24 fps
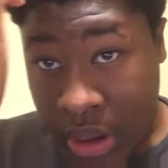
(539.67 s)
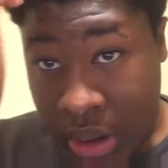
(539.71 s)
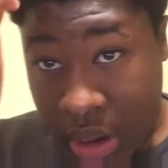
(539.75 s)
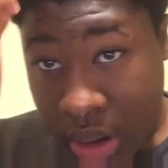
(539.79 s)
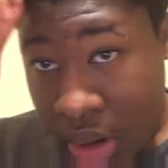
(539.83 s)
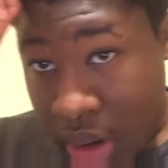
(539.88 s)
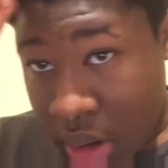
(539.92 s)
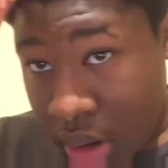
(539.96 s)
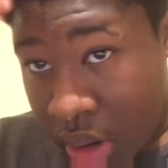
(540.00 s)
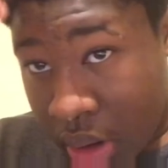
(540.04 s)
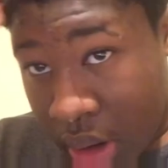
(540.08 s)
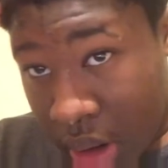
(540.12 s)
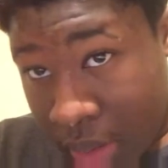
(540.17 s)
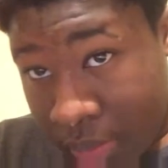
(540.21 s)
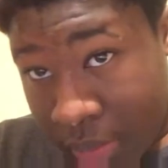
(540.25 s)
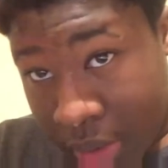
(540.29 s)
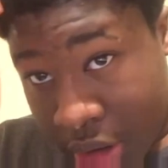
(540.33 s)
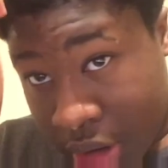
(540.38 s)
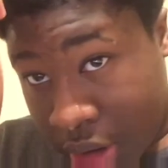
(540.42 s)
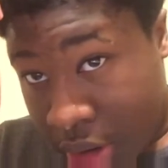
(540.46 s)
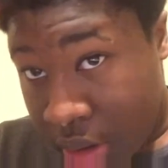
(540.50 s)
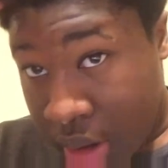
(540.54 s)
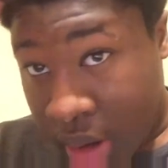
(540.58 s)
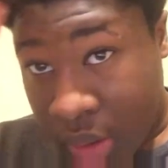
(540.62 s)
You got to make sure
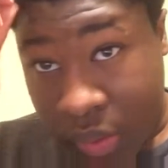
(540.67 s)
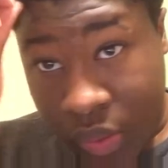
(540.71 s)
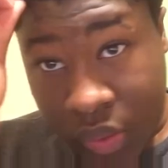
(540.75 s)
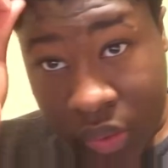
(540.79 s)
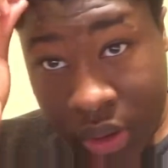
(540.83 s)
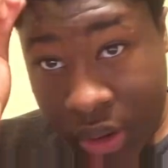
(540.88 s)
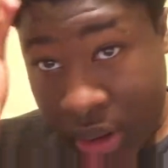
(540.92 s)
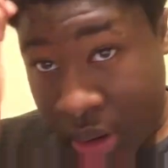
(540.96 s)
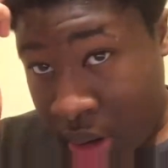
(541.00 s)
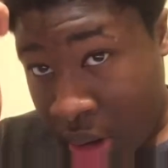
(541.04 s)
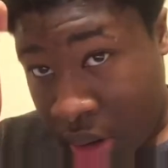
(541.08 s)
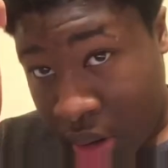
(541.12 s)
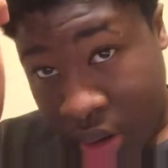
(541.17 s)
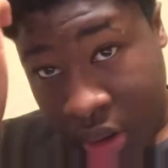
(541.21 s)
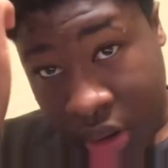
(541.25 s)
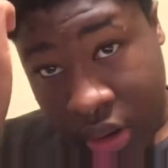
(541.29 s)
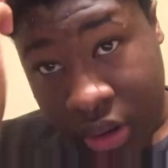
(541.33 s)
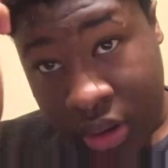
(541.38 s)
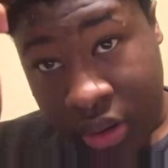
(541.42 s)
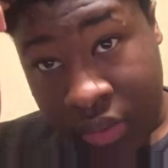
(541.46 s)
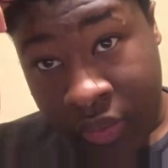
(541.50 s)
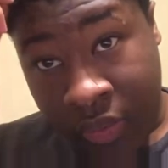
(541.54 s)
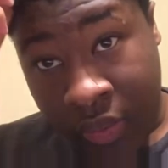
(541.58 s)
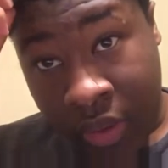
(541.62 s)
that root's tight, because if
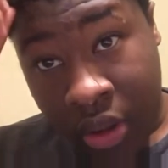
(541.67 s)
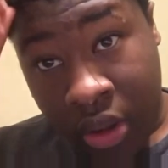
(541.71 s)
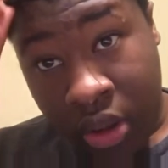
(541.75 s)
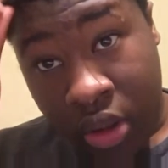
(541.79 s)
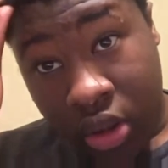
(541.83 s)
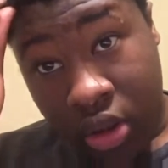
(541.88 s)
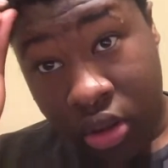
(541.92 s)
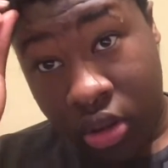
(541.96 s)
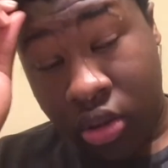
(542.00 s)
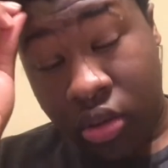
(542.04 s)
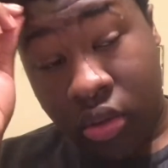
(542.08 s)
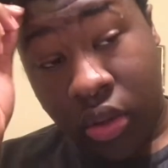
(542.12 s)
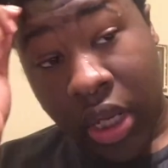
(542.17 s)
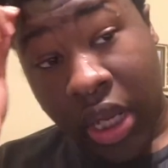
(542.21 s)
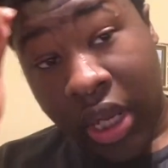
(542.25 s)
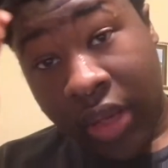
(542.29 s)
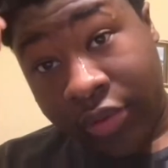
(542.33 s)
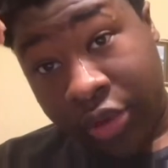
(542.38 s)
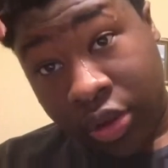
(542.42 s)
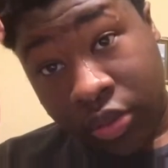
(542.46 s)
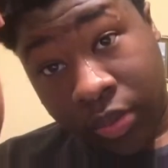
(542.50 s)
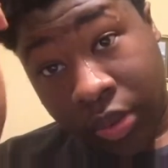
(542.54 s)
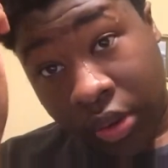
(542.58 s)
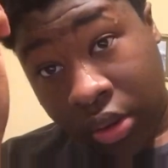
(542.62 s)
you don't have
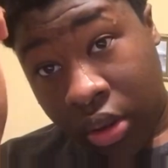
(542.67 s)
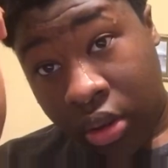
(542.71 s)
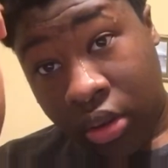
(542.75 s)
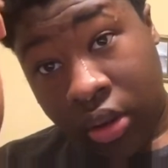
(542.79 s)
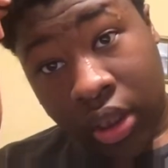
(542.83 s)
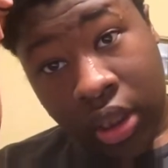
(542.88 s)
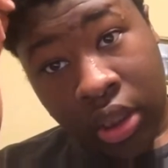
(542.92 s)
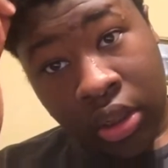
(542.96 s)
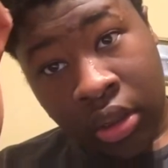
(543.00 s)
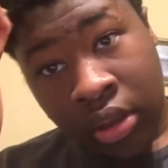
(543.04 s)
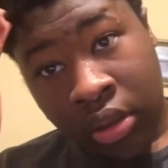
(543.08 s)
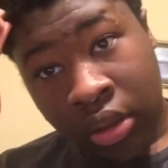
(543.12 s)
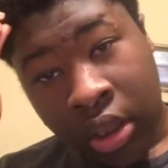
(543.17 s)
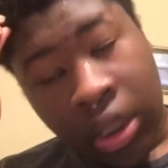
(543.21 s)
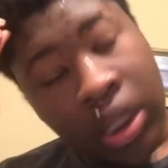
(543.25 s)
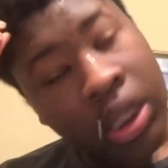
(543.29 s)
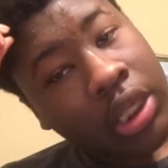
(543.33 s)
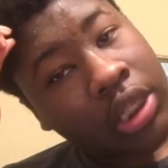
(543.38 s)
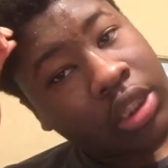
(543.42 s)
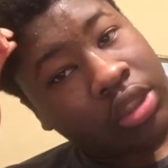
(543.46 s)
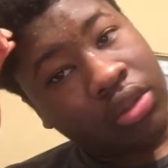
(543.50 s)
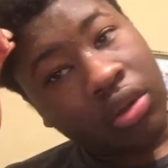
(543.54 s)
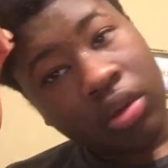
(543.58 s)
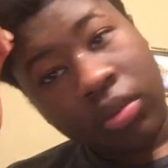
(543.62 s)
super long hair, it's
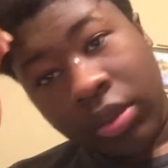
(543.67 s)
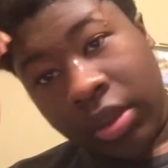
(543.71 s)
going to be